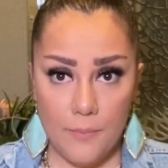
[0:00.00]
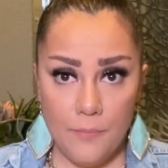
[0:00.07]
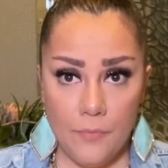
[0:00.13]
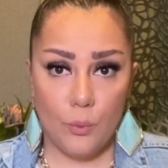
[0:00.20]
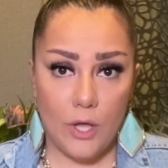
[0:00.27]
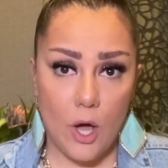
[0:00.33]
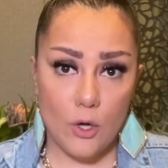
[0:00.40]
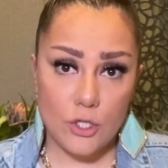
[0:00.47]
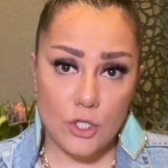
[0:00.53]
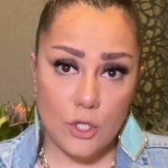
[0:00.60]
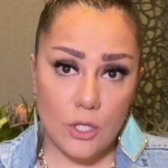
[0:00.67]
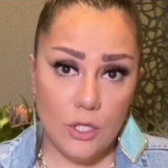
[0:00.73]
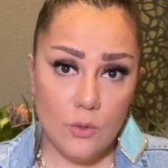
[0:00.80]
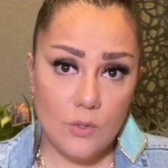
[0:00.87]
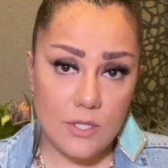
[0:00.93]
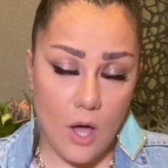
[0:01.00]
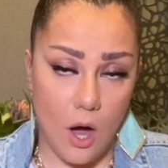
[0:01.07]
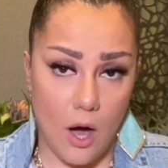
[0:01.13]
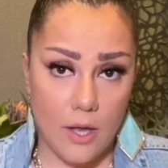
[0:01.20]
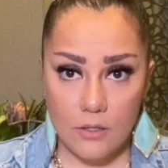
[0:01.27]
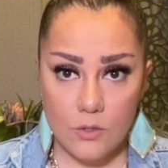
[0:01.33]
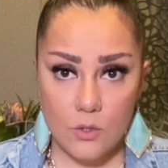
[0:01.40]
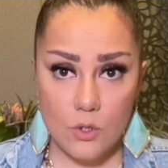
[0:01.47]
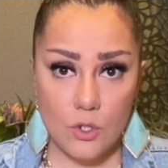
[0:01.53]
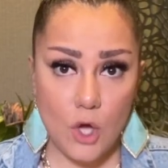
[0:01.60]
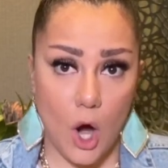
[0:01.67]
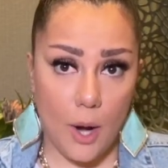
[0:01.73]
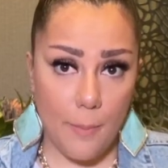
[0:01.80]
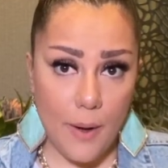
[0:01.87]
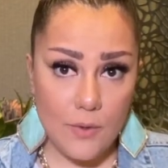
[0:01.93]
We also use on to
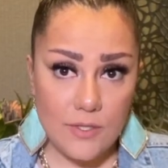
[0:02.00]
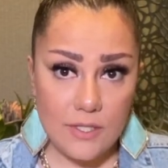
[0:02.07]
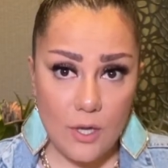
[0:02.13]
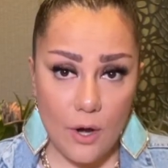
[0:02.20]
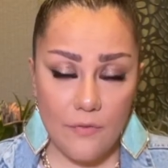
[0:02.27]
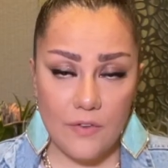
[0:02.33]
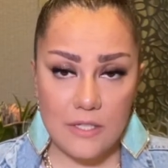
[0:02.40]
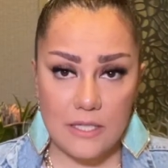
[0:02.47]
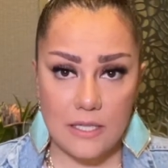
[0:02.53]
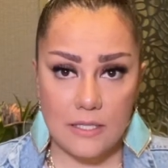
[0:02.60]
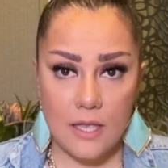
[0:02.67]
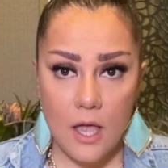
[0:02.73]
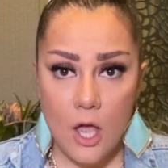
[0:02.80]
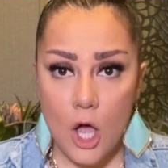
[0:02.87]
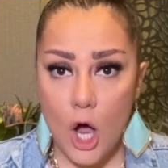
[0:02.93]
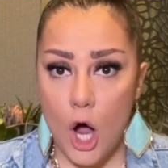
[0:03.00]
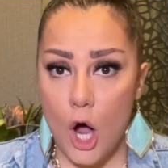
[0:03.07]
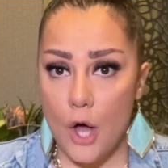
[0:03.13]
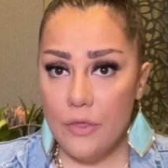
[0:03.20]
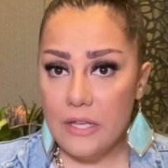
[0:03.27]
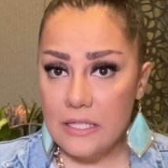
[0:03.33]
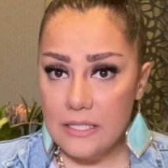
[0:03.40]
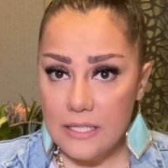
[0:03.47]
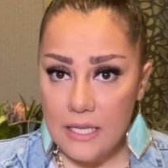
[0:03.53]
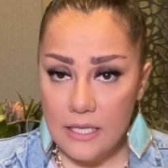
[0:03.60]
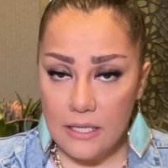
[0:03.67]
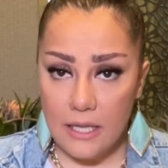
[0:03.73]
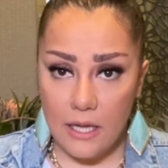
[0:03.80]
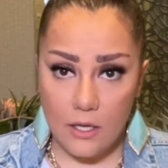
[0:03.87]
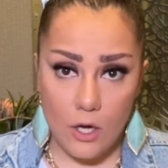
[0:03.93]
talk about surfaces, on the
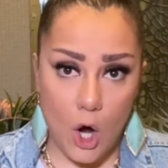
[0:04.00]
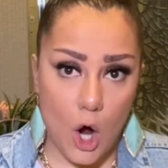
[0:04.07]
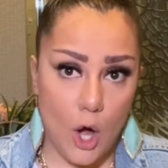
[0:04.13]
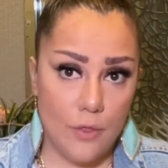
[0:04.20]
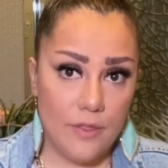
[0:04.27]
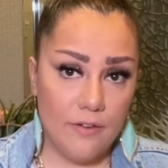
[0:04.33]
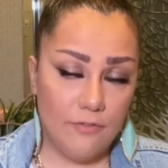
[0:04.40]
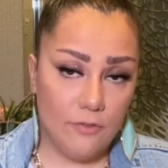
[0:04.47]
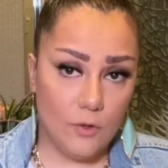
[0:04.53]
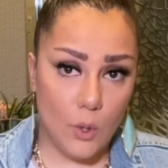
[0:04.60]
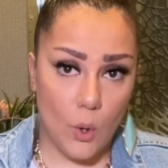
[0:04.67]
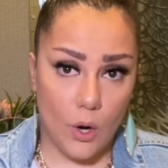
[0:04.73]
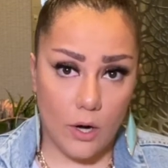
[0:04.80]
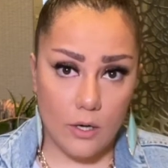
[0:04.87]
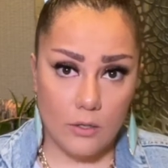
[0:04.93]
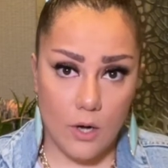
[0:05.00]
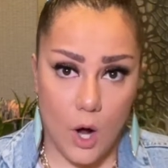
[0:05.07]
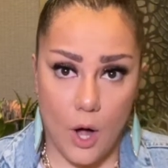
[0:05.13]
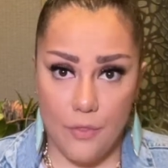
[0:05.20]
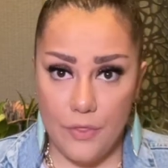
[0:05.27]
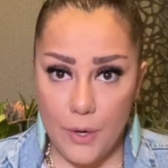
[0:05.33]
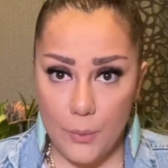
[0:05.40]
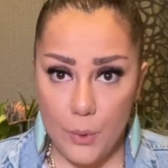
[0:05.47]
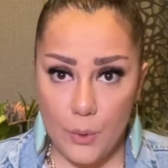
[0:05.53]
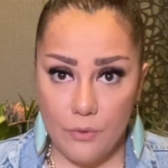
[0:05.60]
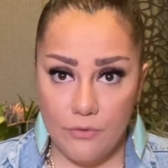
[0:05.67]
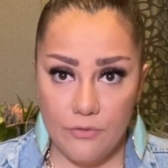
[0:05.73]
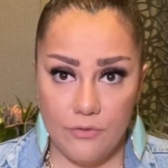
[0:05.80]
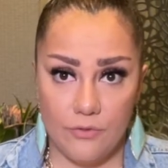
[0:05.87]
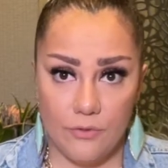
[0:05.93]
ceiling, on the floor, on the
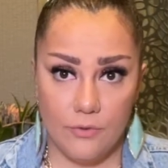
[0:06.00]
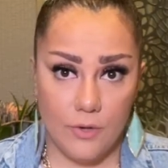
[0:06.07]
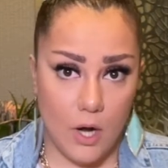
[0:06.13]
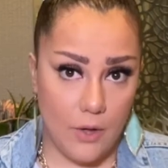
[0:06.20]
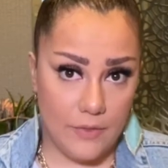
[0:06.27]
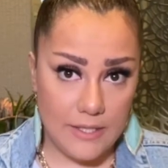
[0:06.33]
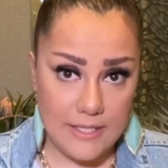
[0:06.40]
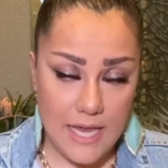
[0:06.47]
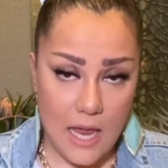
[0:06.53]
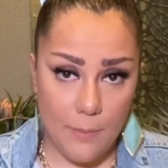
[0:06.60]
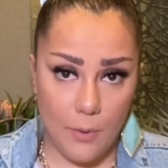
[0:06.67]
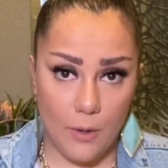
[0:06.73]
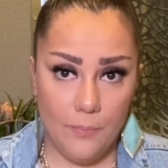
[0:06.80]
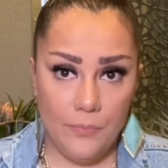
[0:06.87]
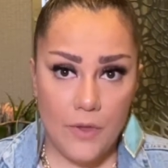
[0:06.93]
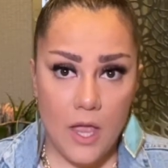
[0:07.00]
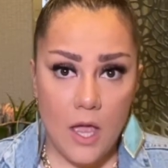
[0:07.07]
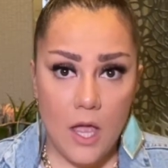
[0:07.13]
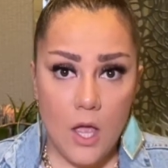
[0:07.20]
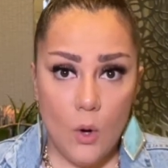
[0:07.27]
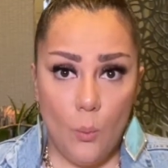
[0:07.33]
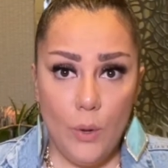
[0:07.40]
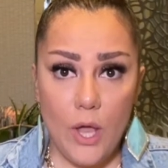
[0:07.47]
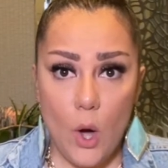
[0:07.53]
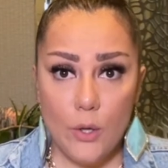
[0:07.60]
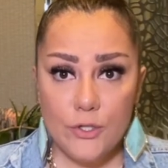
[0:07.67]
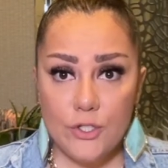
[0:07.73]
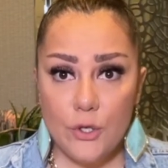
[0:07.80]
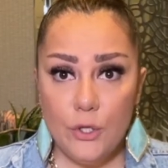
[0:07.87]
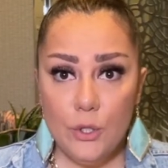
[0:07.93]
roof, on the table. We
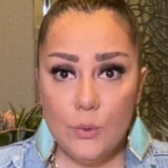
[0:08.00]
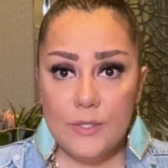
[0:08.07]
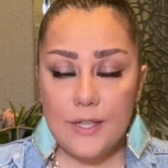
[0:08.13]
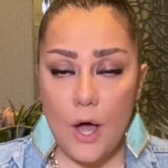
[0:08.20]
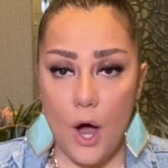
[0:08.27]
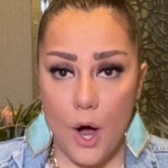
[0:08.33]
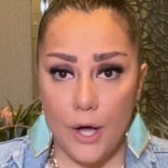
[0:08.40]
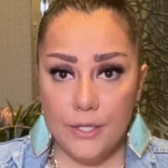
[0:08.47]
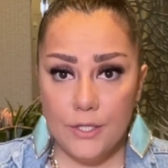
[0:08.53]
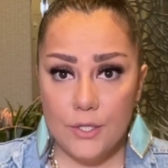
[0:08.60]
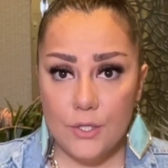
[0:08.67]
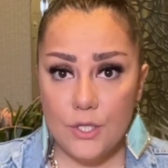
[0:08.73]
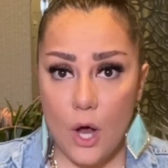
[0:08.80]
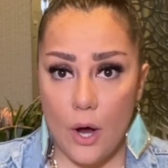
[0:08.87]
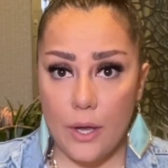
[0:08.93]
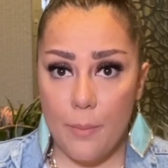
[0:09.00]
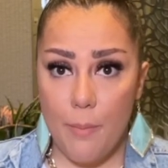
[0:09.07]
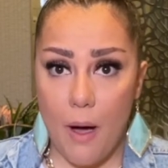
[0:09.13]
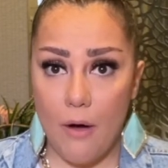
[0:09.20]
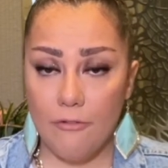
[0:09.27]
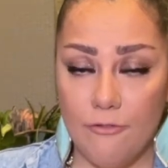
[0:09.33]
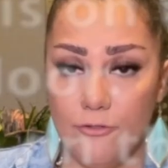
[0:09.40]
also use on to talk about